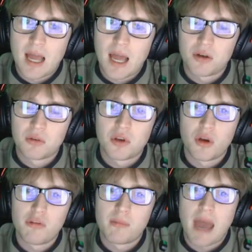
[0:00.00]
don't
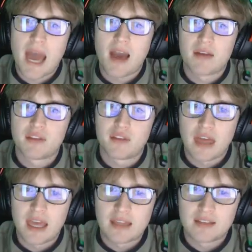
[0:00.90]
know the path
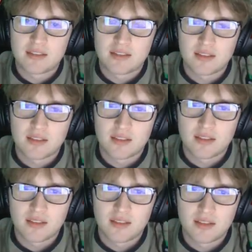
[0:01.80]
that
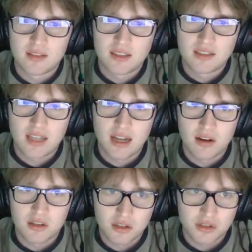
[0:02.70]
these
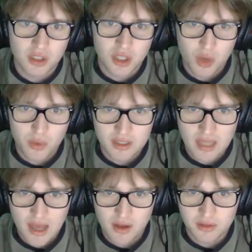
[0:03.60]
characters are going
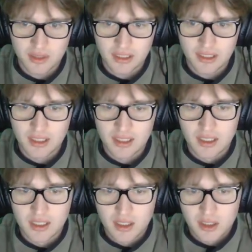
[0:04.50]
down. Like,
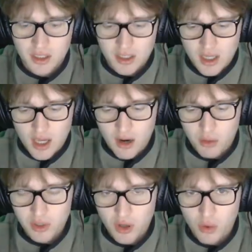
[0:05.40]
are
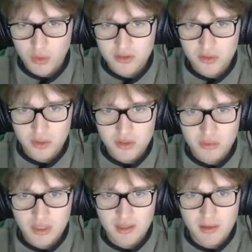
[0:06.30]
we always going to
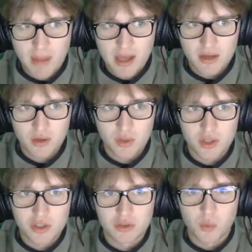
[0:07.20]
be in a meta where
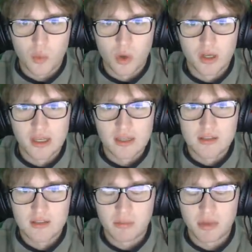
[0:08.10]
just one is
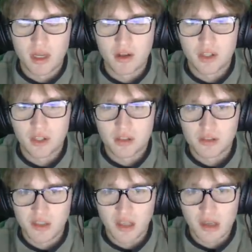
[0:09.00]
superior
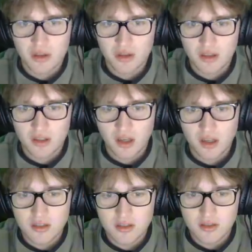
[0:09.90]
to the other?
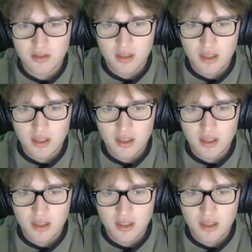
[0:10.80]
Because